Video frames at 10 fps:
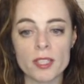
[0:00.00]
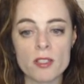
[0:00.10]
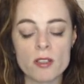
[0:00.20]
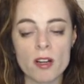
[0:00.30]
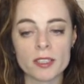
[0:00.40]

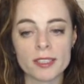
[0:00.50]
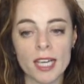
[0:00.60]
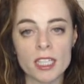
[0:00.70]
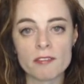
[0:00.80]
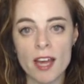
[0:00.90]
installed
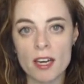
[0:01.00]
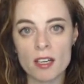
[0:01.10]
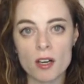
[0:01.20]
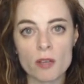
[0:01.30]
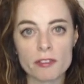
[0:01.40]
and
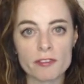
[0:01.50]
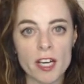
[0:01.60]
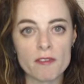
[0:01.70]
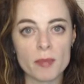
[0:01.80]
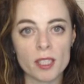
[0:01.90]
activated on over
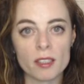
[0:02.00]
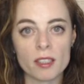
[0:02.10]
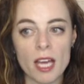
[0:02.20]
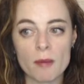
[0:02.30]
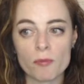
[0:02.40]
5
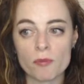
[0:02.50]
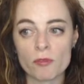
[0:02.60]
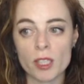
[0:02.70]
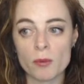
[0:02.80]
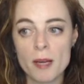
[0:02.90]

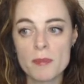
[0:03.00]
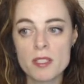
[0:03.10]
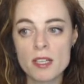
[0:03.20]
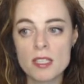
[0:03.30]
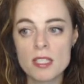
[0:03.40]
million real
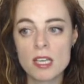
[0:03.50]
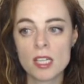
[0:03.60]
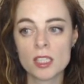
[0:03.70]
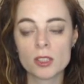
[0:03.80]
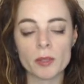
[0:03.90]
websites.
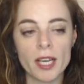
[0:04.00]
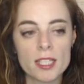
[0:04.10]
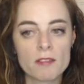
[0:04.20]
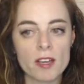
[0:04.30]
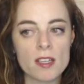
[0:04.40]
So I
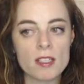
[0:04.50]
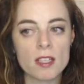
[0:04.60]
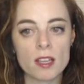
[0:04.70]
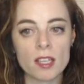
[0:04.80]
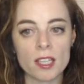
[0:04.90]

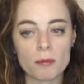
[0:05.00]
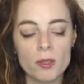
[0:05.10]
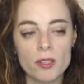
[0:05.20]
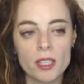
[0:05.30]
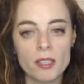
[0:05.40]
activate
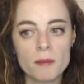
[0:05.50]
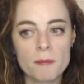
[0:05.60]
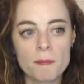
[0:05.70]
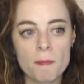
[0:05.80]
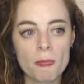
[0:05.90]
that plugin.
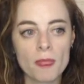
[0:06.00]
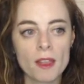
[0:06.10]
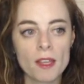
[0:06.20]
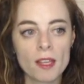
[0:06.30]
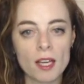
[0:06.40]

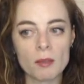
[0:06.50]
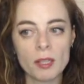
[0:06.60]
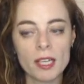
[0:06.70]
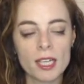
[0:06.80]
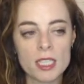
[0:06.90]

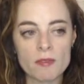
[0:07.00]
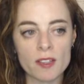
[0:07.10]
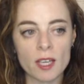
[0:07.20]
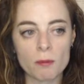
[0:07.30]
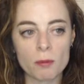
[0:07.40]
And when I
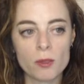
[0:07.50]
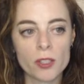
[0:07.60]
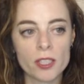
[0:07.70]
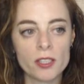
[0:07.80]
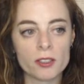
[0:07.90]
activate that
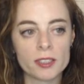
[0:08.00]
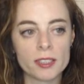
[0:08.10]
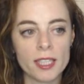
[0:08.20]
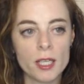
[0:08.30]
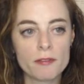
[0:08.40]
plugin, you'll
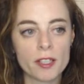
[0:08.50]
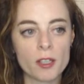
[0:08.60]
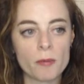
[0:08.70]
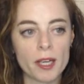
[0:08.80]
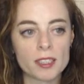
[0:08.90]
see now if
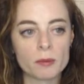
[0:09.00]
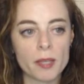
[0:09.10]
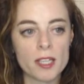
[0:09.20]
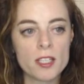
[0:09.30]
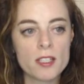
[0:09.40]
I go back
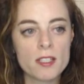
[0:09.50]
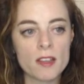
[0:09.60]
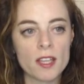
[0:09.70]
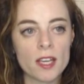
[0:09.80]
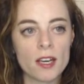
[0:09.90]
to
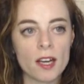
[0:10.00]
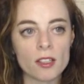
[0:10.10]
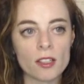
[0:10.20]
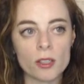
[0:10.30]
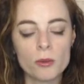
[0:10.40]
pages and then
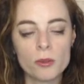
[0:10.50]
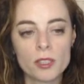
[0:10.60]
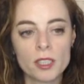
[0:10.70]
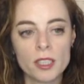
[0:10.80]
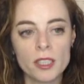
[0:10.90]
add new,
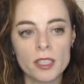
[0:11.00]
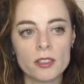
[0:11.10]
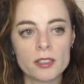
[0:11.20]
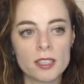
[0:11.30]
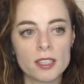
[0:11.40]

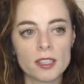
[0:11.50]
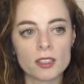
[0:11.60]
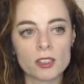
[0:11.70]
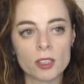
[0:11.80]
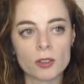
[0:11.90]
you'll see that
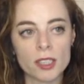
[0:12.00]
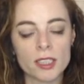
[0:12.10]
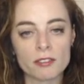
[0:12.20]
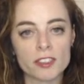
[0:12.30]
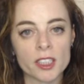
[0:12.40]
there's a
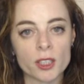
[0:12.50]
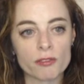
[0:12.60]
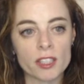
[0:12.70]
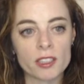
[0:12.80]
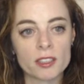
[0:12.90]
totally different
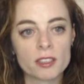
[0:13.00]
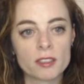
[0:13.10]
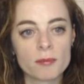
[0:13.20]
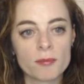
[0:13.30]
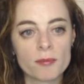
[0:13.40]
interface.